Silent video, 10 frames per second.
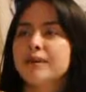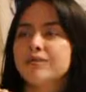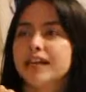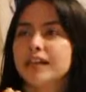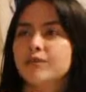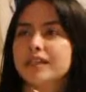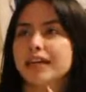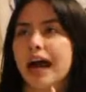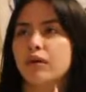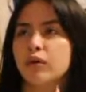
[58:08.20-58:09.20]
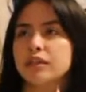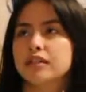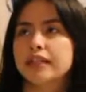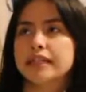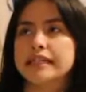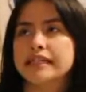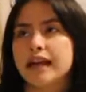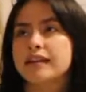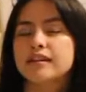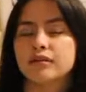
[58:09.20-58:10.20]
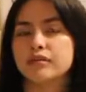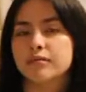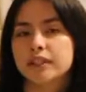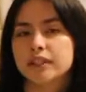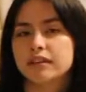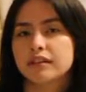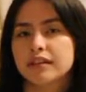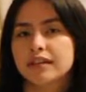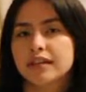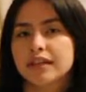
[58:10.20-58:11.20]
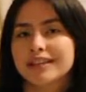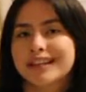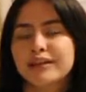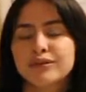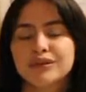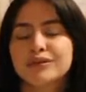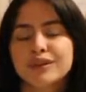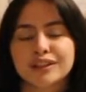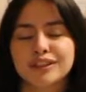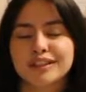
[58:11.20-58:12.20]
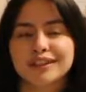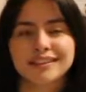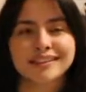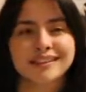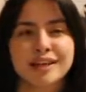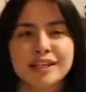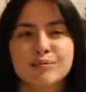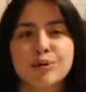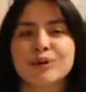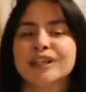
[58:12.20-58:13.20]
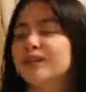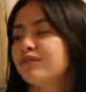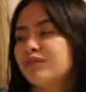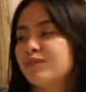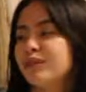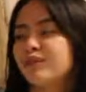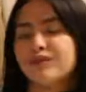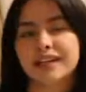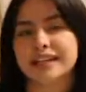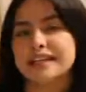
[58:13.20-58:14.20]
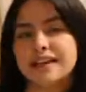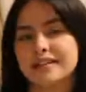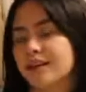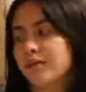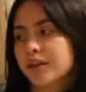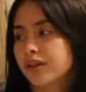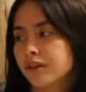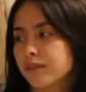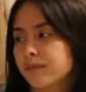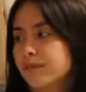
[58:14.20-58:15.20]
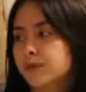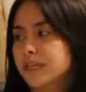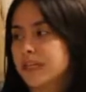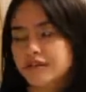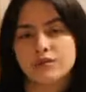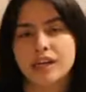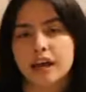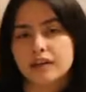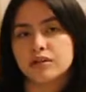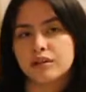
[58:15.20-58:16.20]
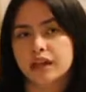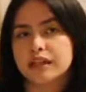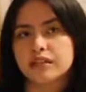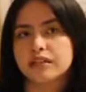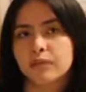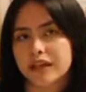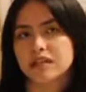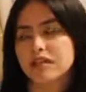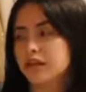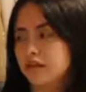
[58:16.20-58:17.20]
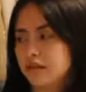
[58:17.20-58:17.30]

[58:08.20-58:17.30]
me was that he was like, I don't know, it just like needs salsa or something. Like, first of all, look, it's Puerto Rican food. We don't fucking eat salsa with her. Puerto Ricans do not eat spicy.